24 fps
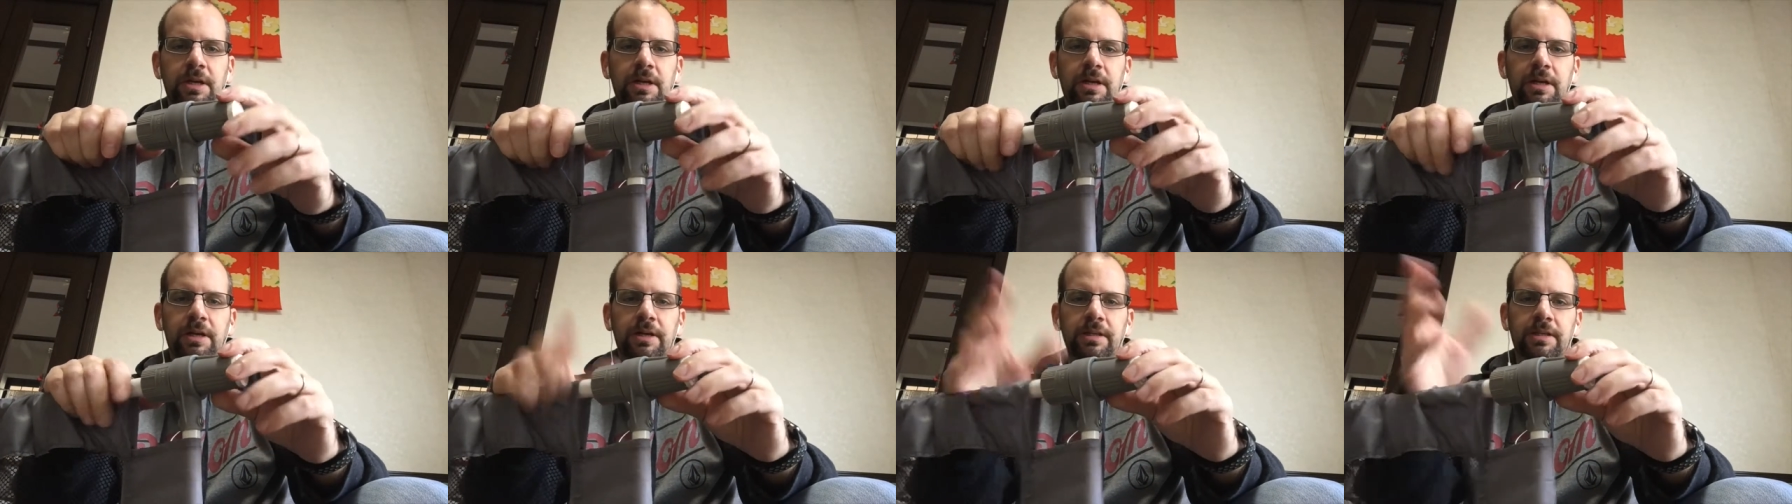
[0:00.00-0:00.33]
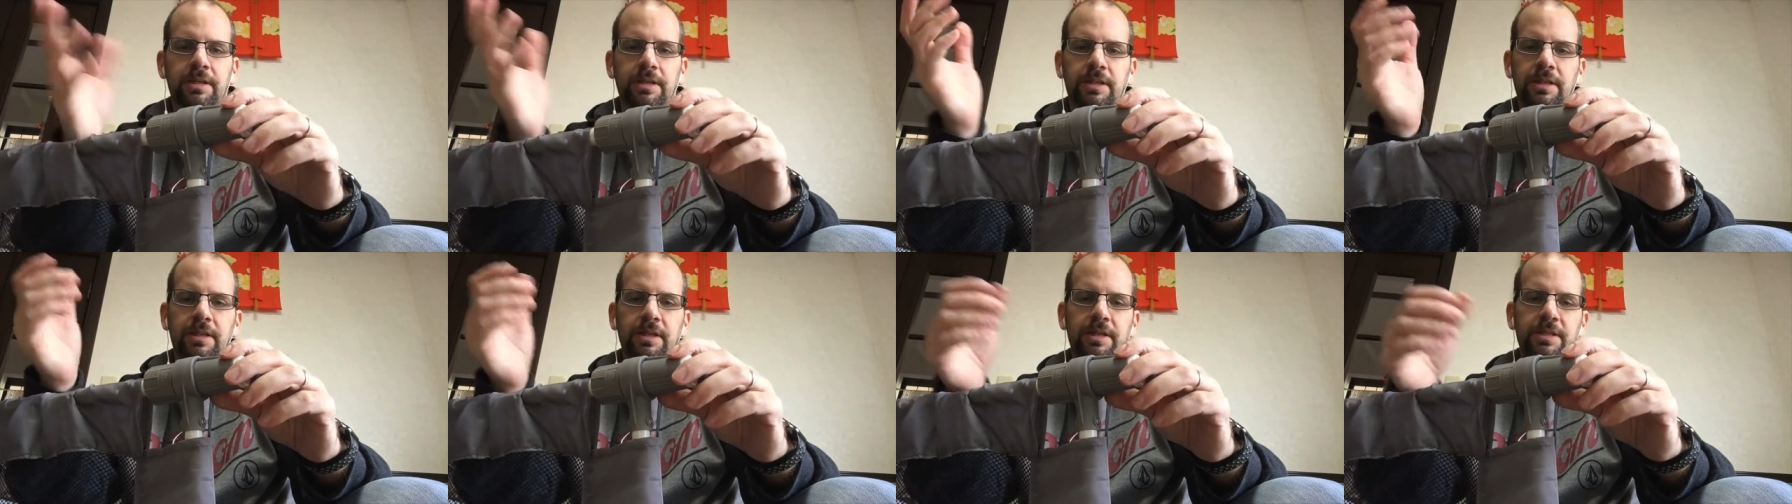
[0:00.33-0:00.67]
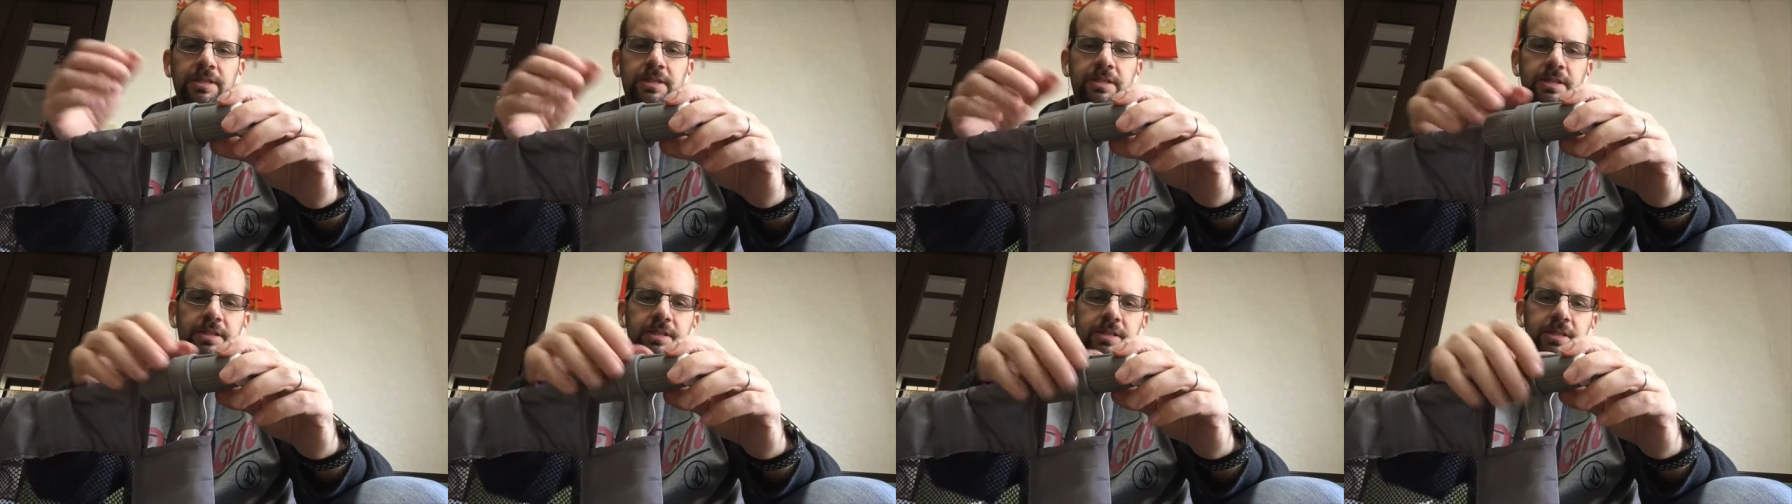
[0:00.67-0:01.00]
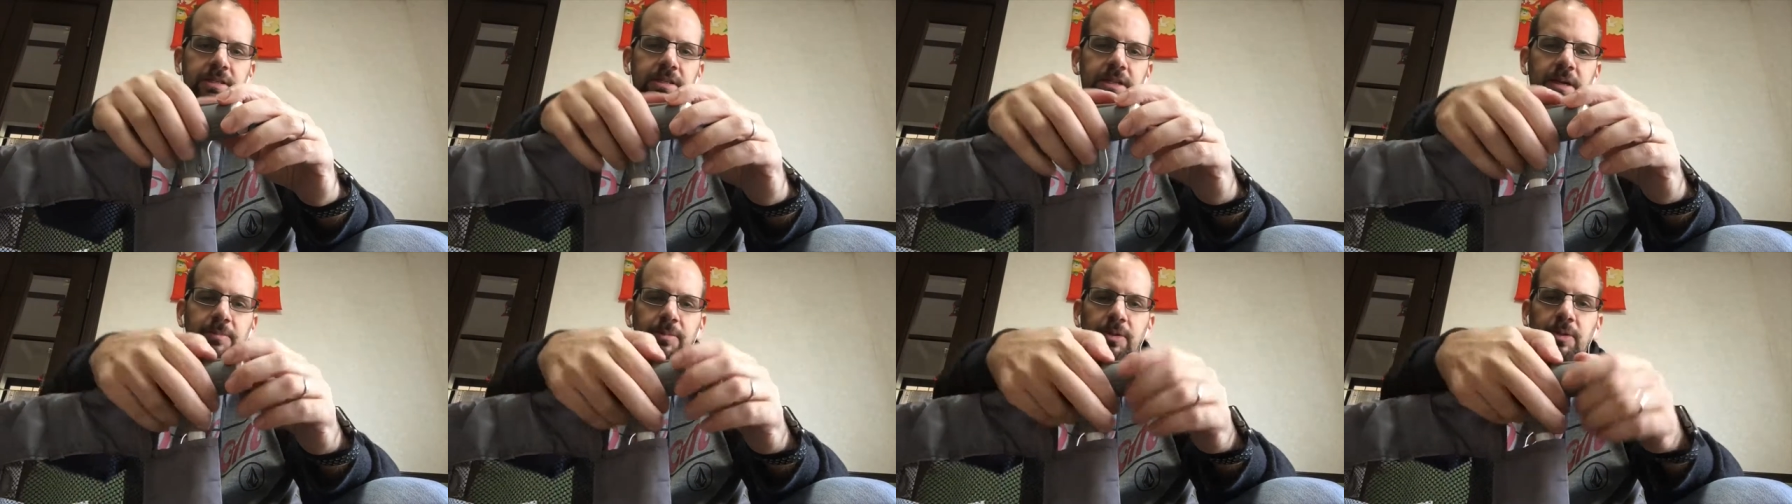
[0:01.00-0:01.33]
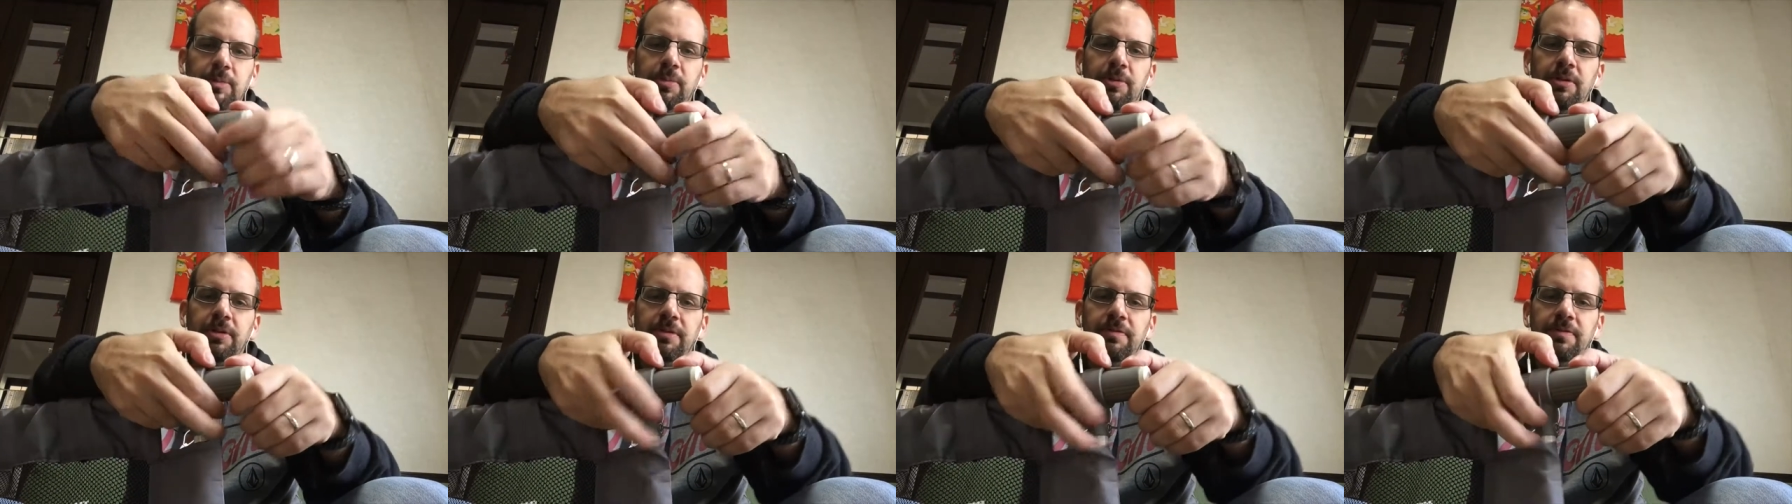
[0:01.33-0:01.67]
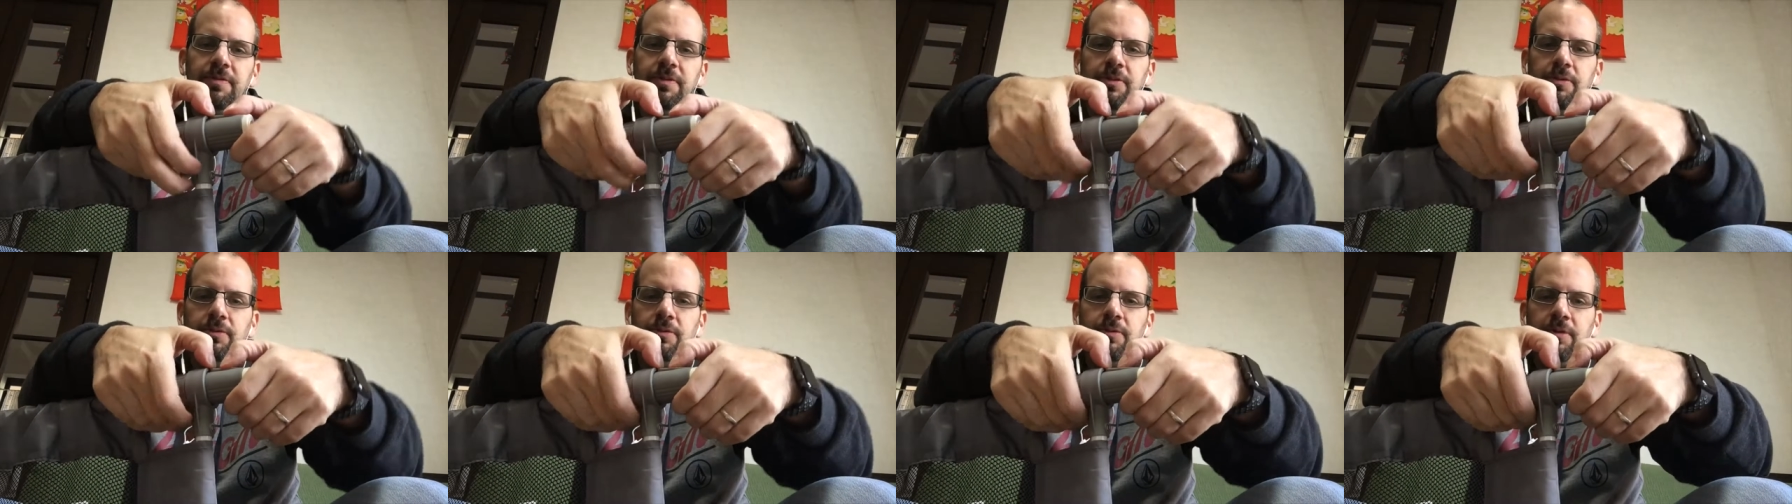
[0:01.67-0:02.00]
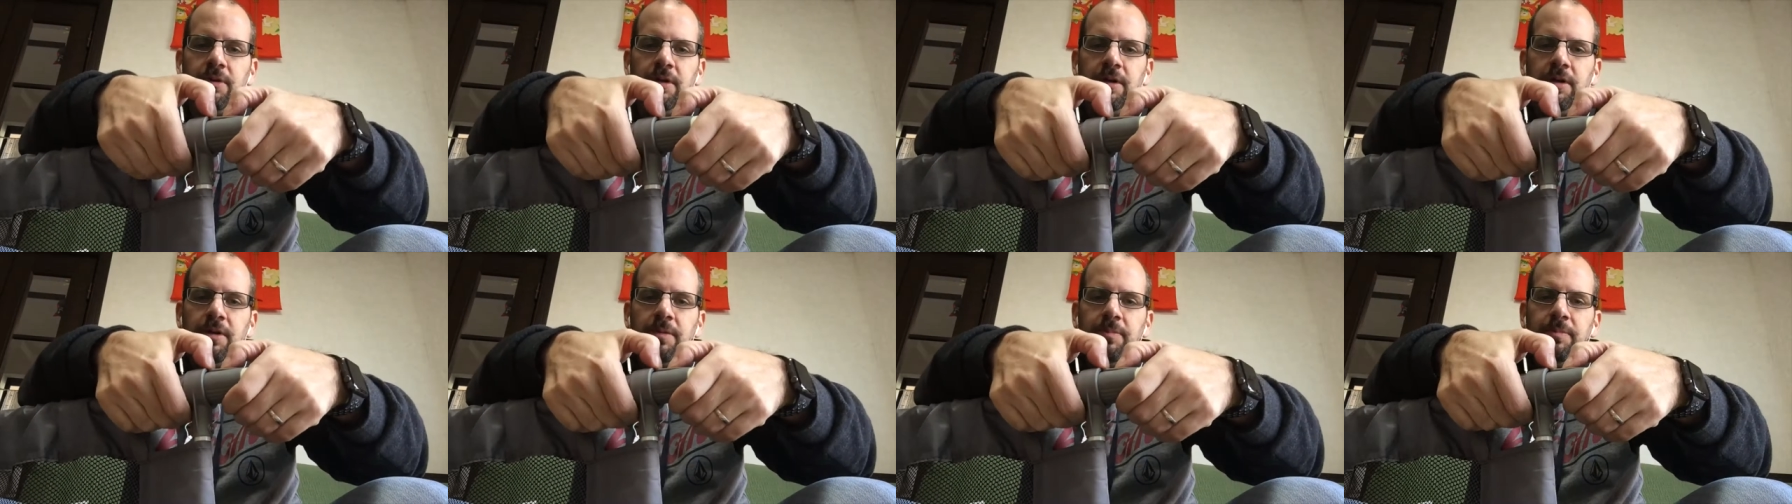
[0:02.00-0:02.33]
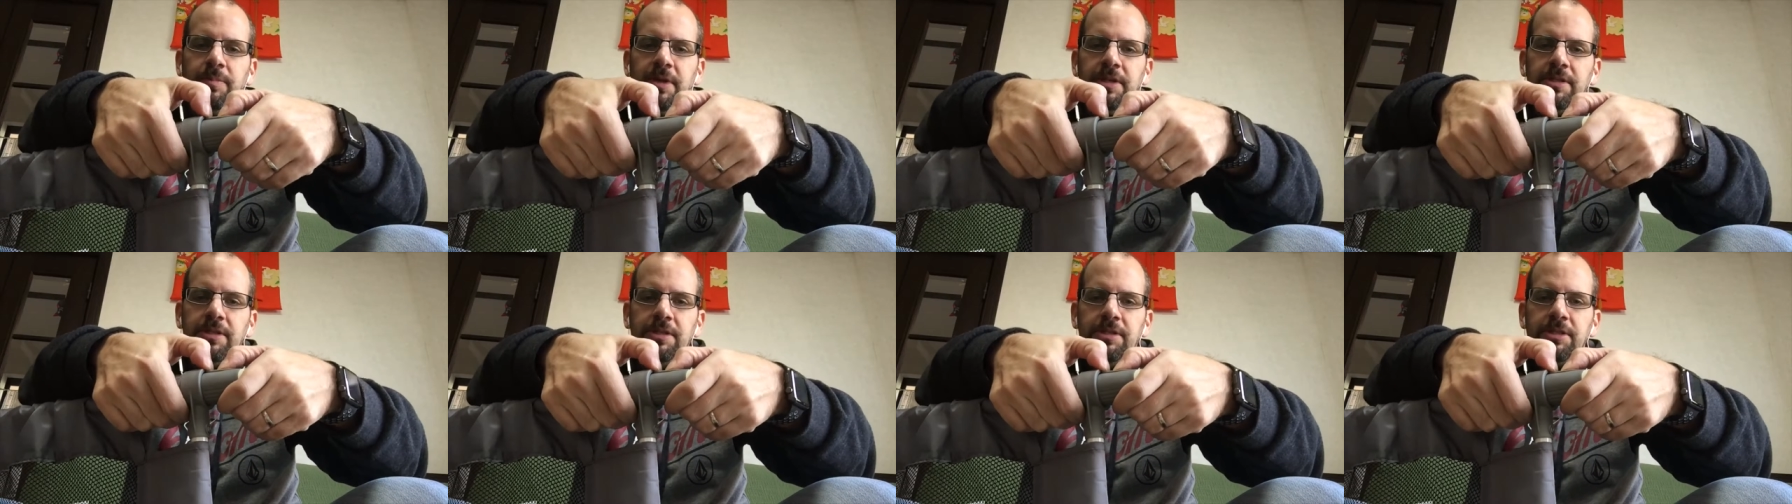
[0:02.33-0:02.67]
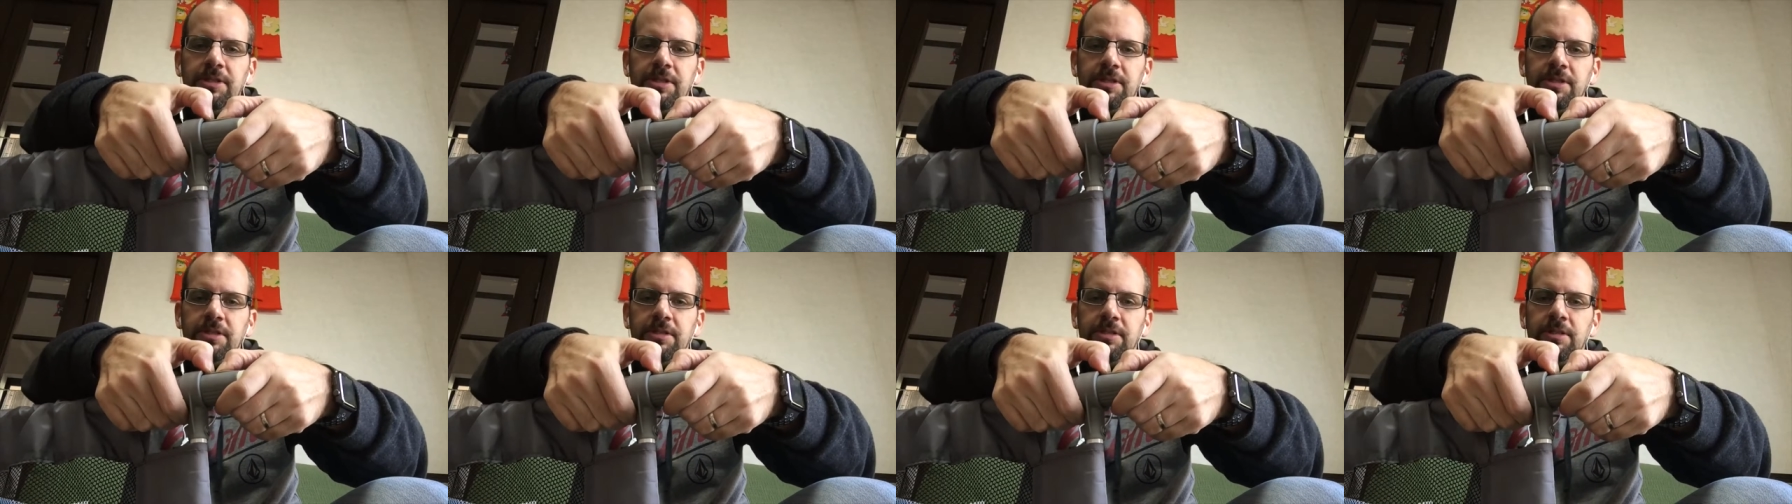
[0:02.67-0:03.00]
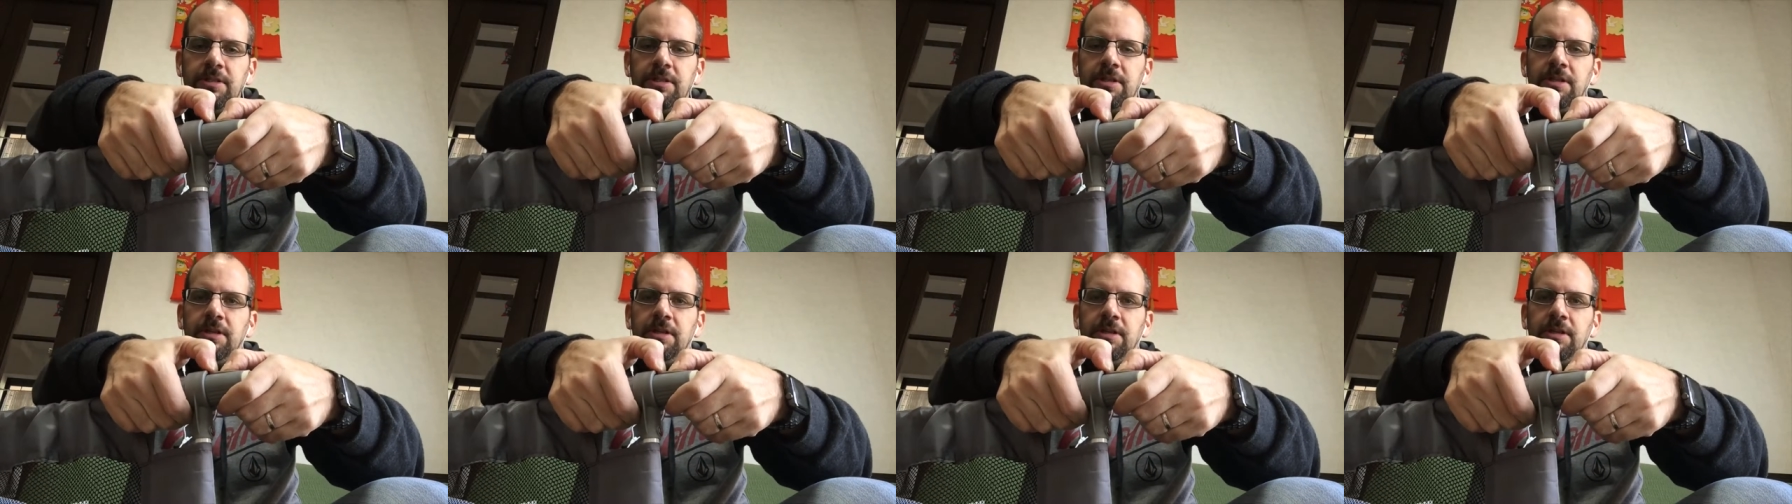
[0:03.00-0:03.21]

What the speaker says: The thing is disassemblable if you basically just